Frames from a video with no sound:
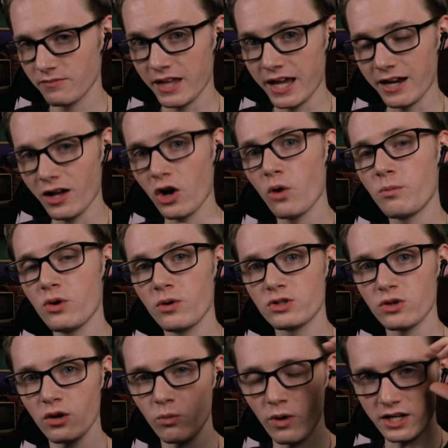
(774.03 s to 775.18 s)
And I hope you
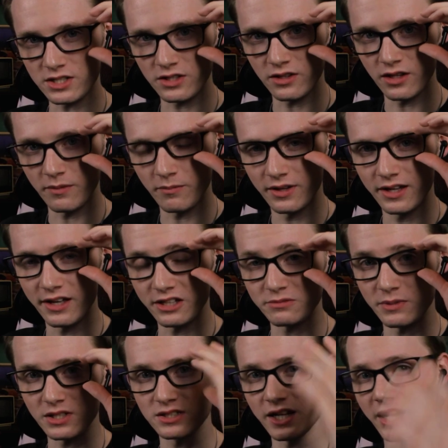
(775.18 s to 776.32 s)
enjoyed watching them as
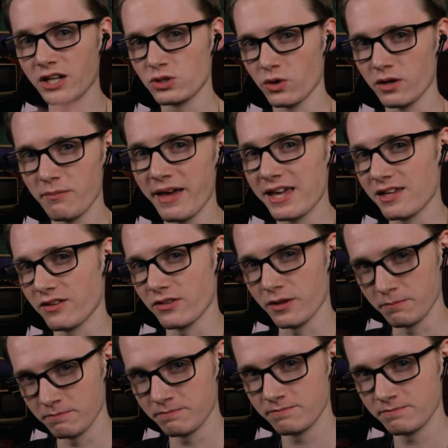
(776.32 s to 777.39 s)
much as I enjoyed making them.